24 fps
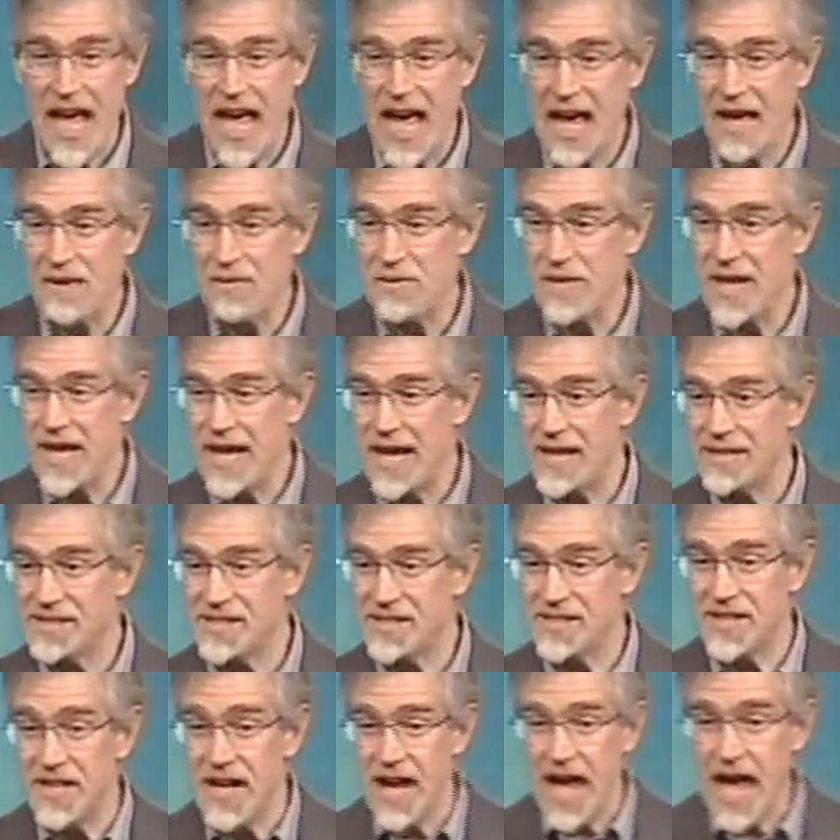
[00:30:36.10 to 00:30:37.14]
And
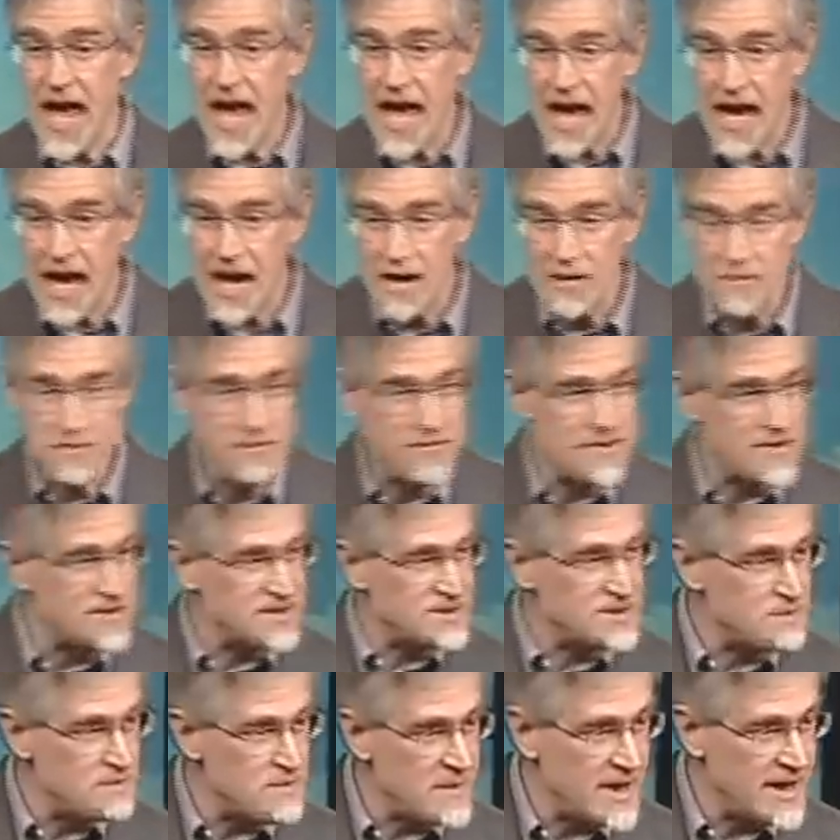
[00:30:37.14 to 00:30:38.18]
that's half
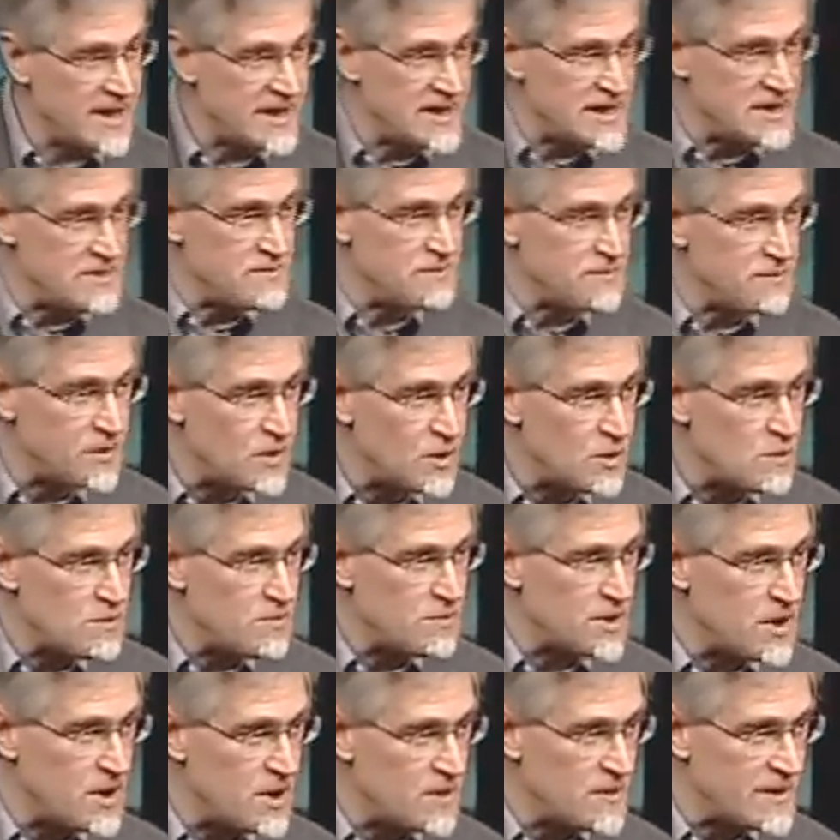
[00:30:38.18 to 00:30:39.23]
as many
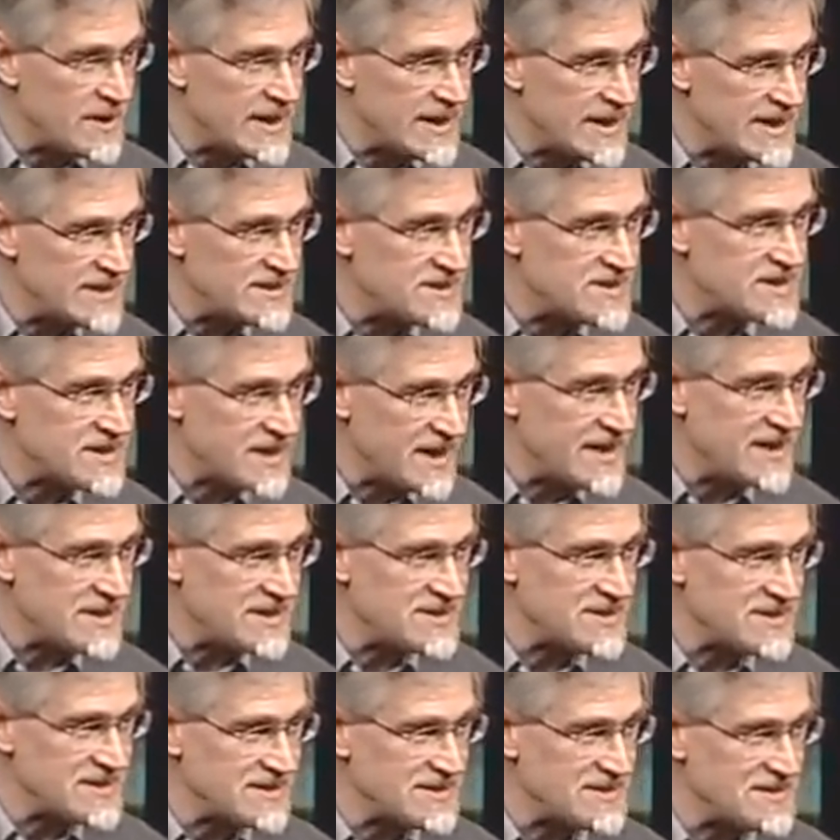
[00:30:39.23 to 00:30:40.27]
full-blown AIDS
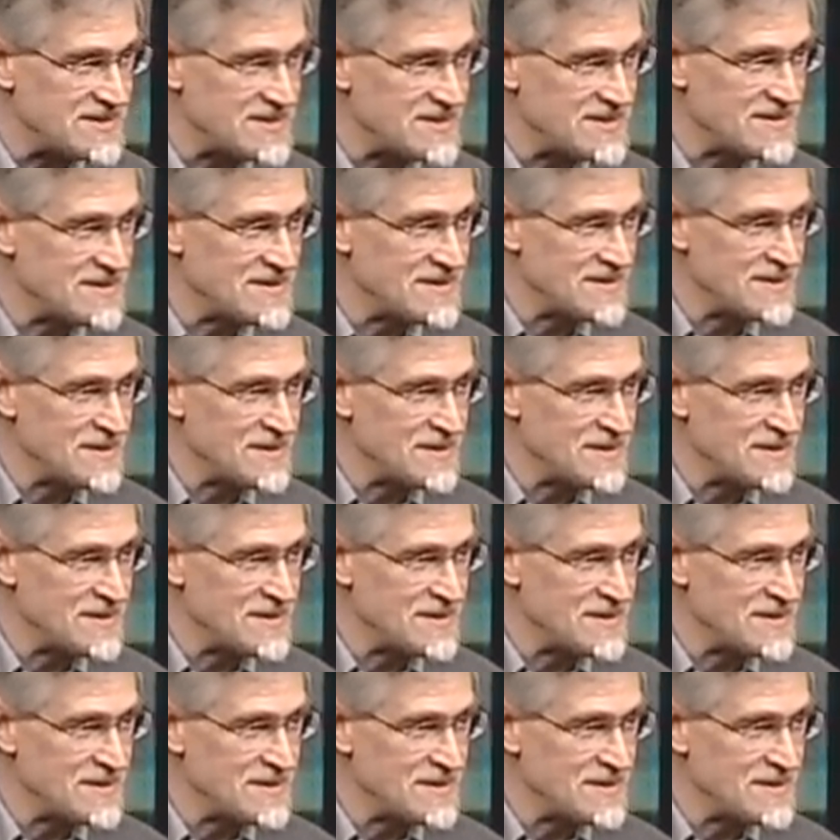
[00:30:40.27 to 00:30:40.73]
cases.